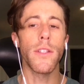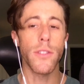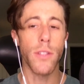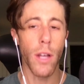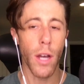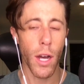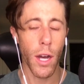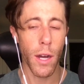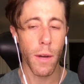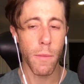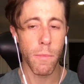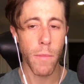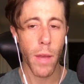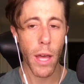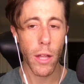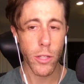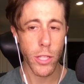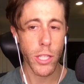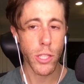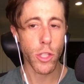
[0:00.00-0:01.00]

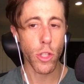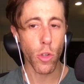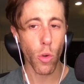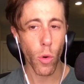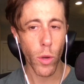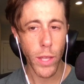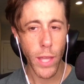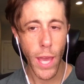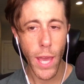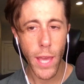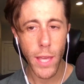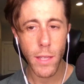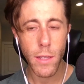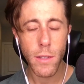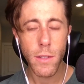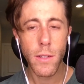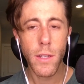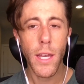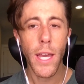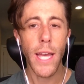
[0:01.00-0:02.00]
Elliot Denoyer,
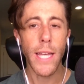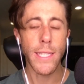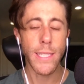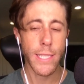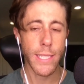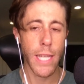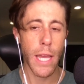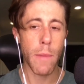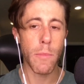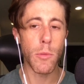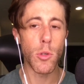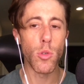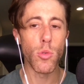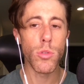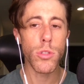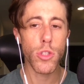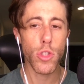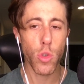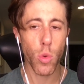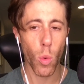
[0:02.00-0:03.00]
and Samu
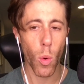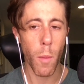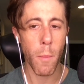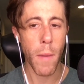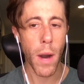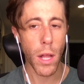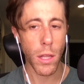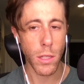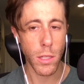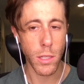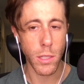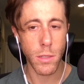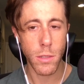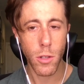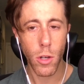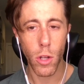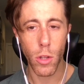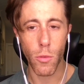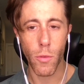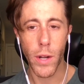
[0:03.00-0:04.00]
Tuamala
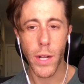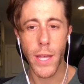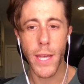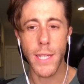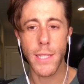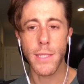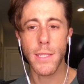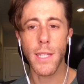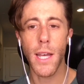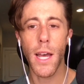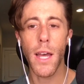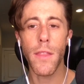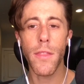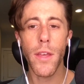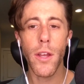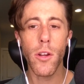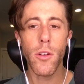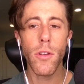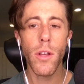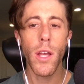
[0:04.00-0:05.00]
on the right-hand side
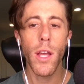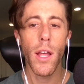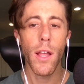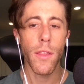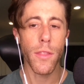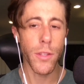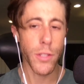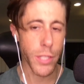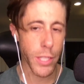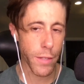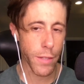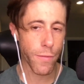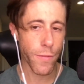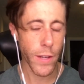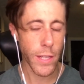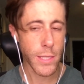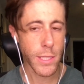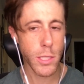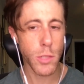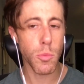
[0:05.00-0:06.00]
there. The
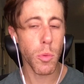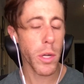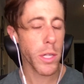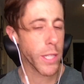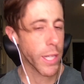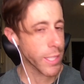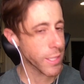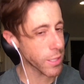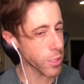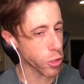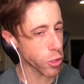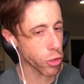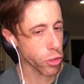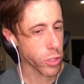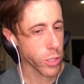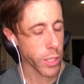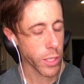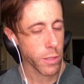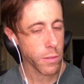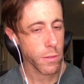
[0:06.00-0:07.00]
defense is where it gets
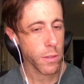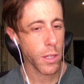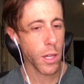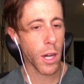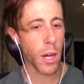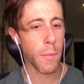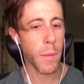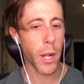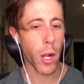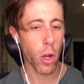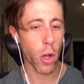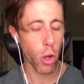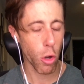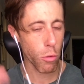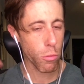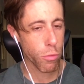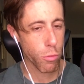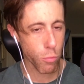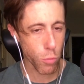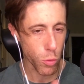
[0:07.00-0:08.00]
interesting, and I'll go
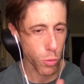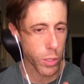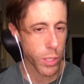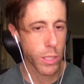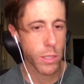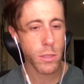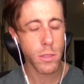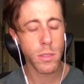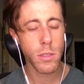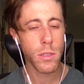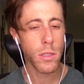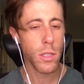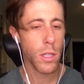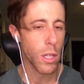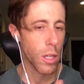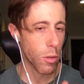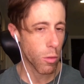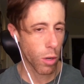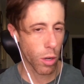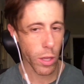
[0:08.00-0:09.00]
through these
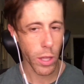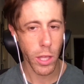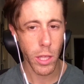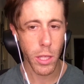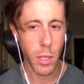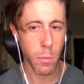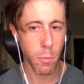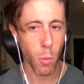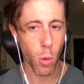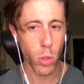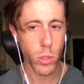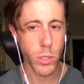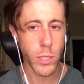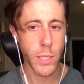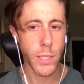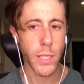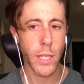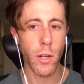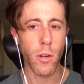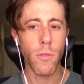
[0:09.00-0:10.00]
in more
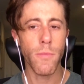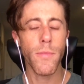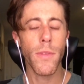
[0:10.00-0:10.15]
detail.